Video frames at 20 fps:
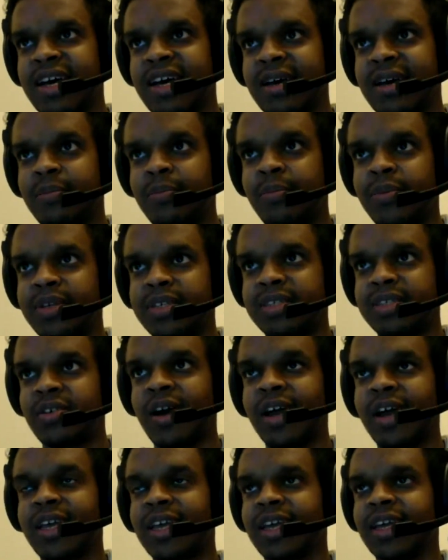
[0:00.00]
striking
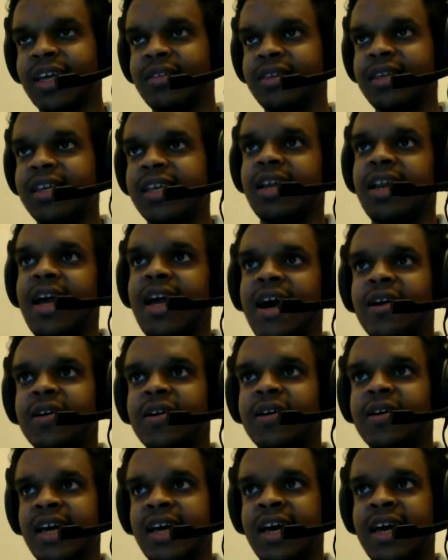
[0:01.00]
a deal out.
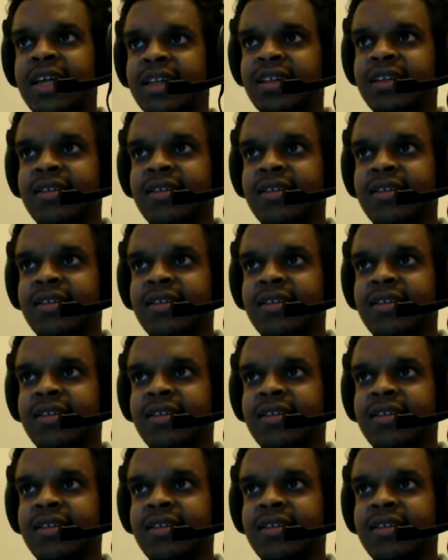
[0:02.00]
And